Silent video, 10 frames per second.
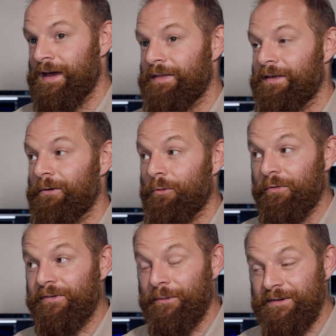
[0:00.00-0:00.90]
And then
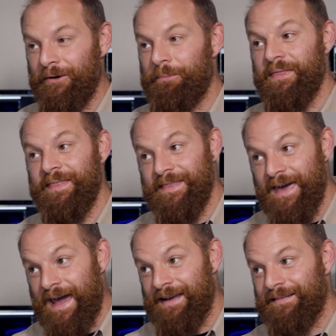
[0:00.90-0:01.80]
also on top of
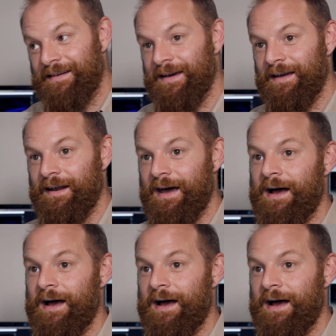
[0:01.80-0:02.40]
that, it